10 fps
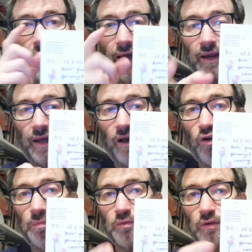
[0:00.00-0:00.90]
and I
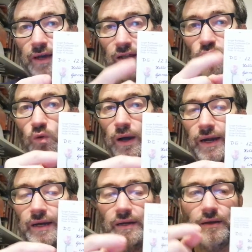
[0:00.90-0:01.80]
hope to get
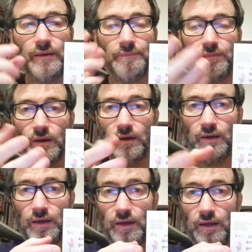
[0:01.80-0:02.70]
one
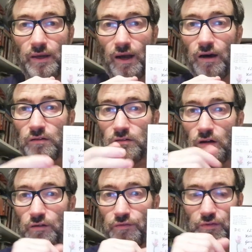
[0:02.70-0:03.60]
uh, out
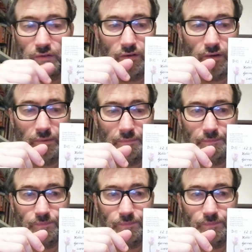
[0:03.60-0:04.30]
of uh,